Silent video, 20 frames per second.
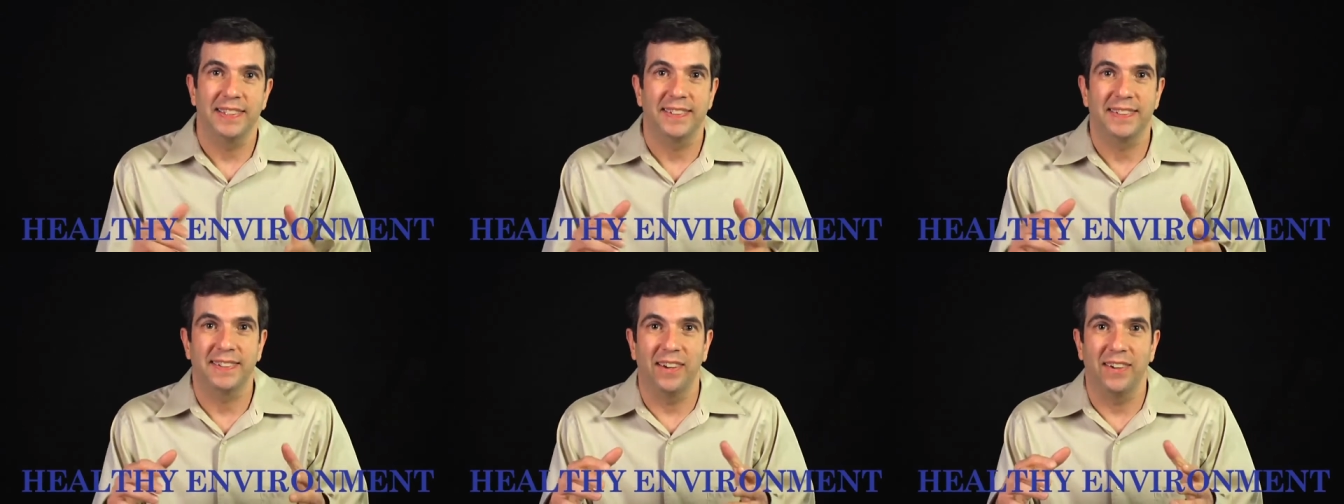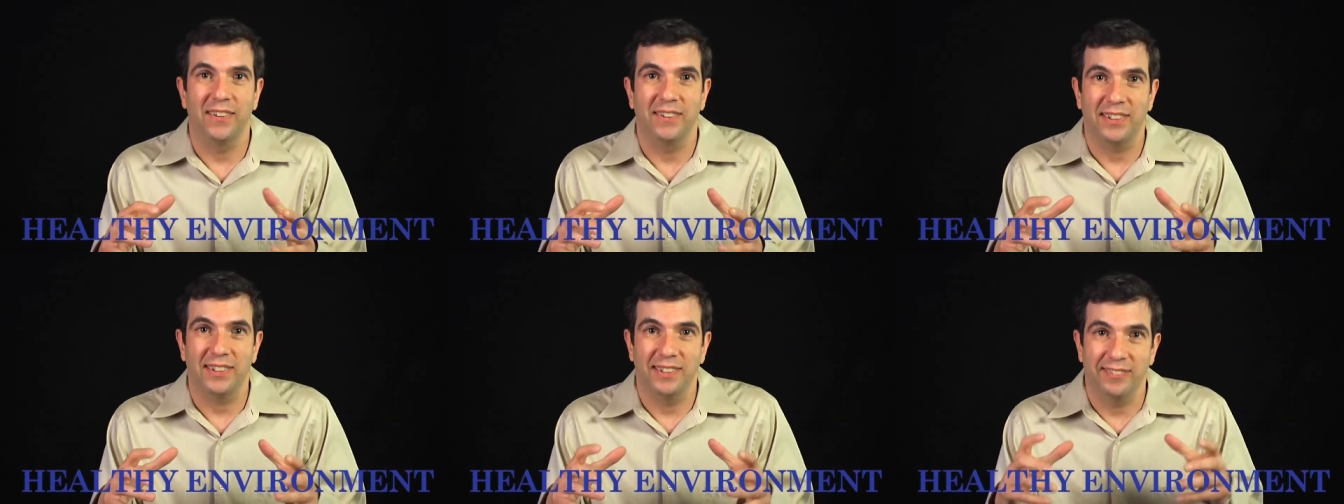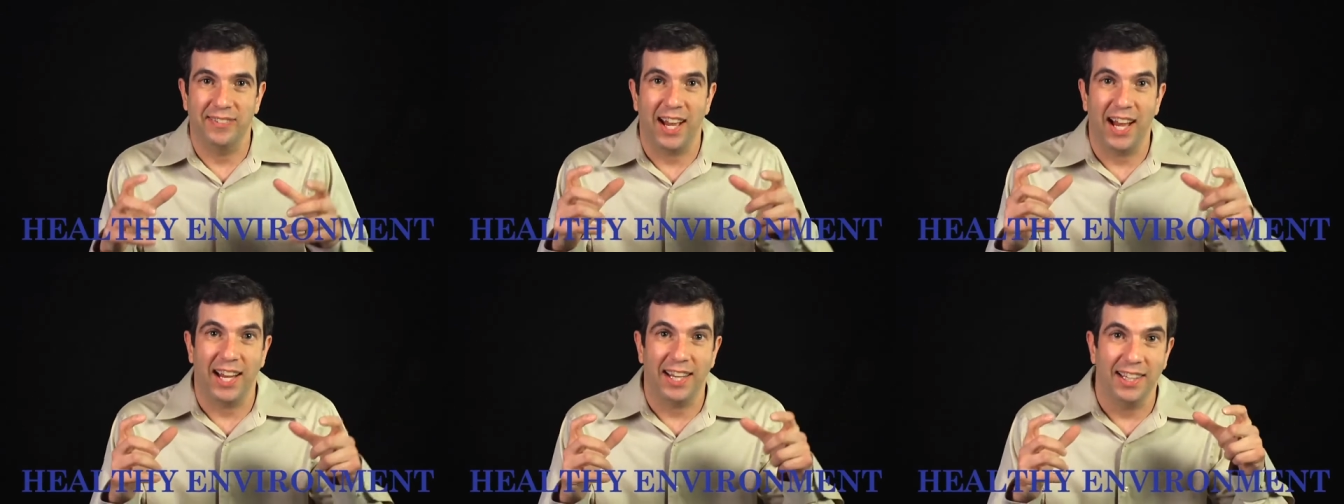So
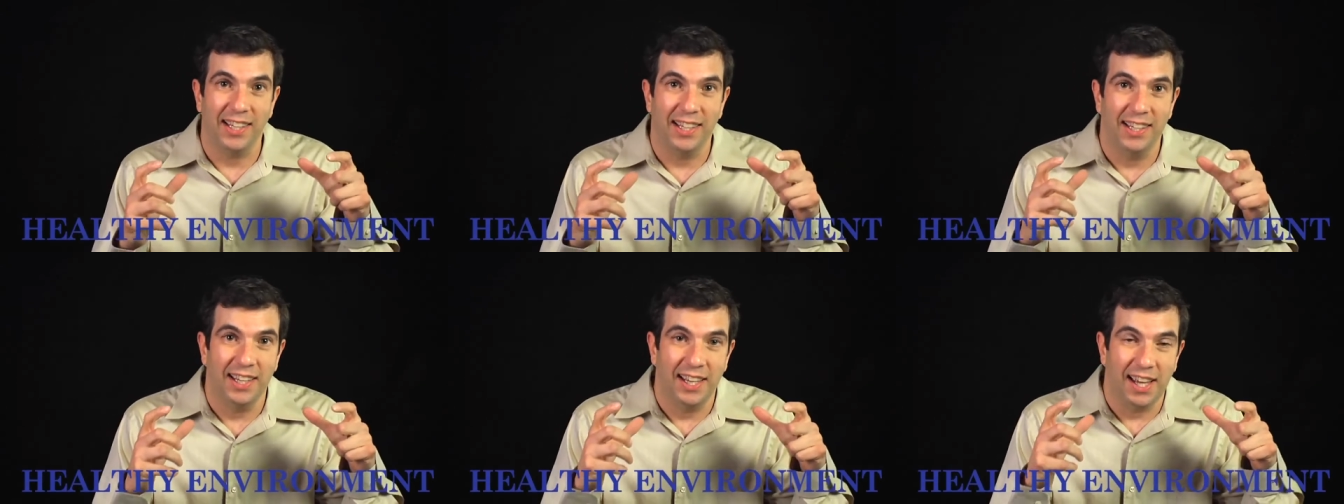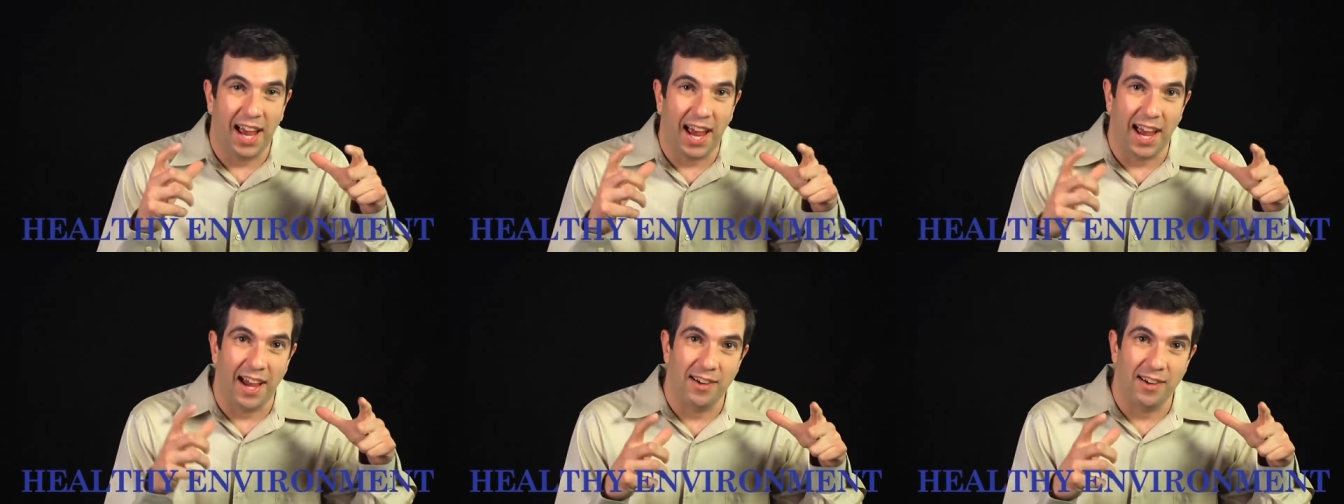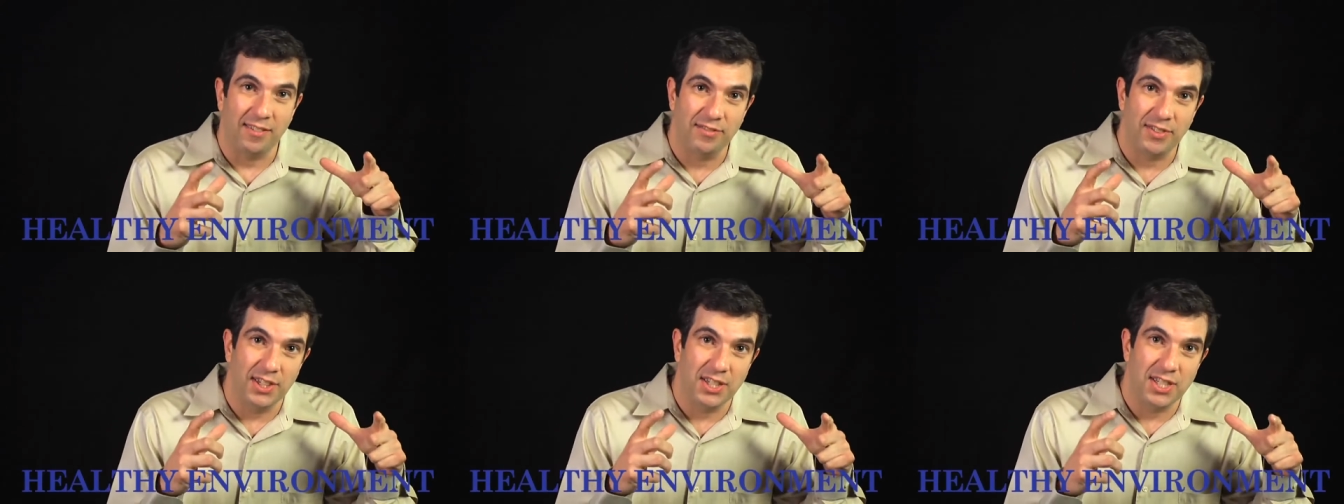you've got to
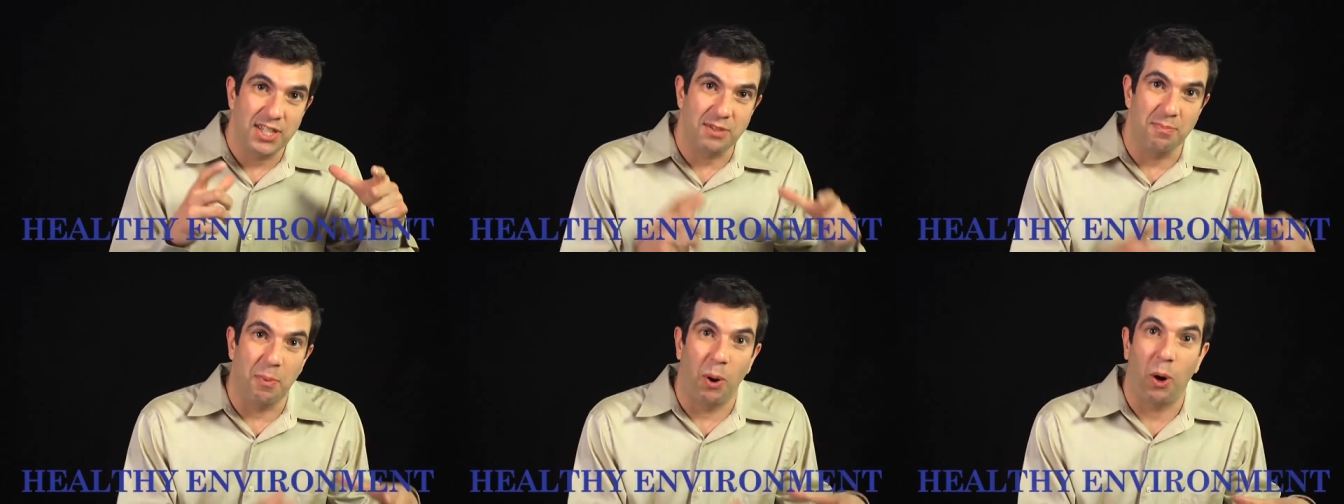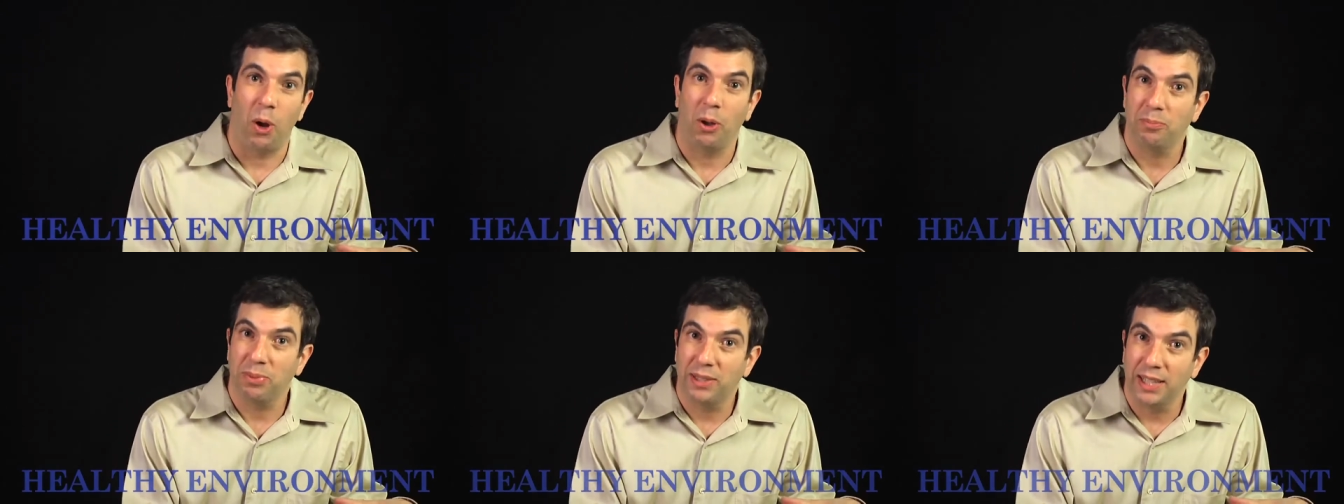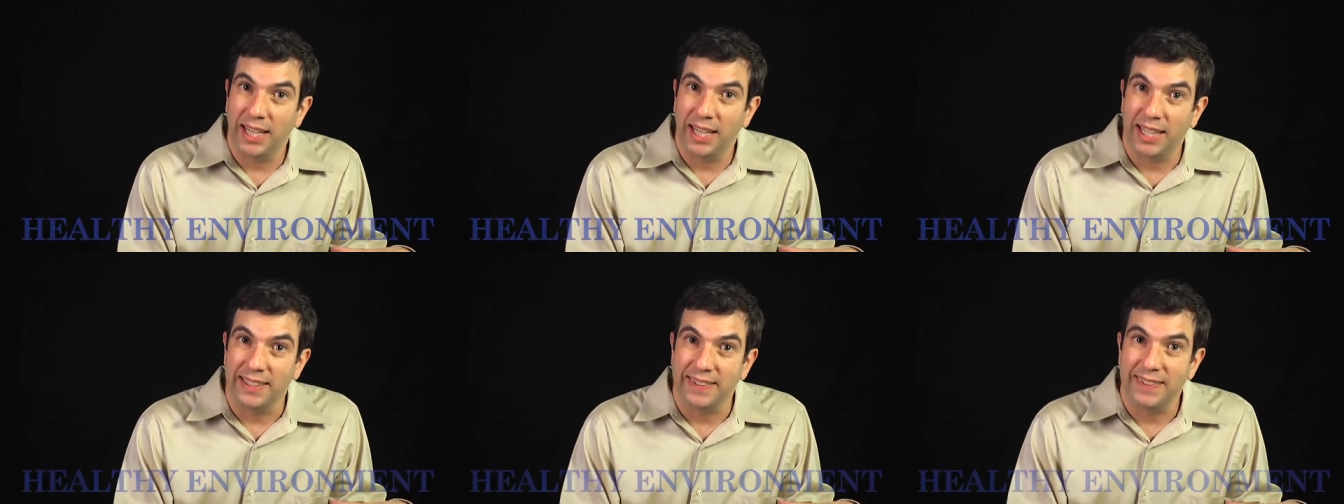have small
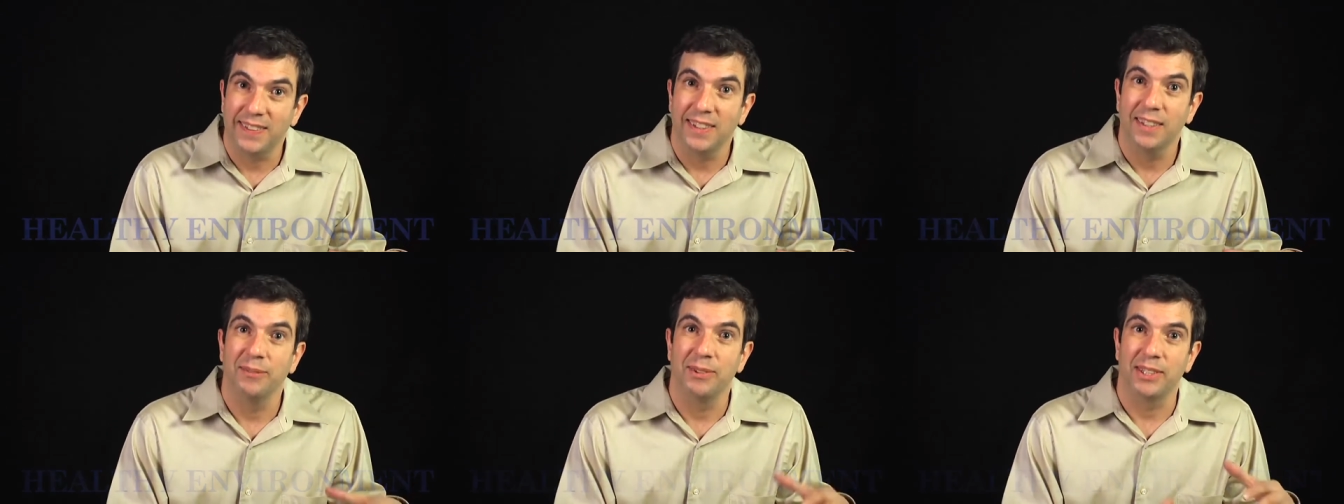plates,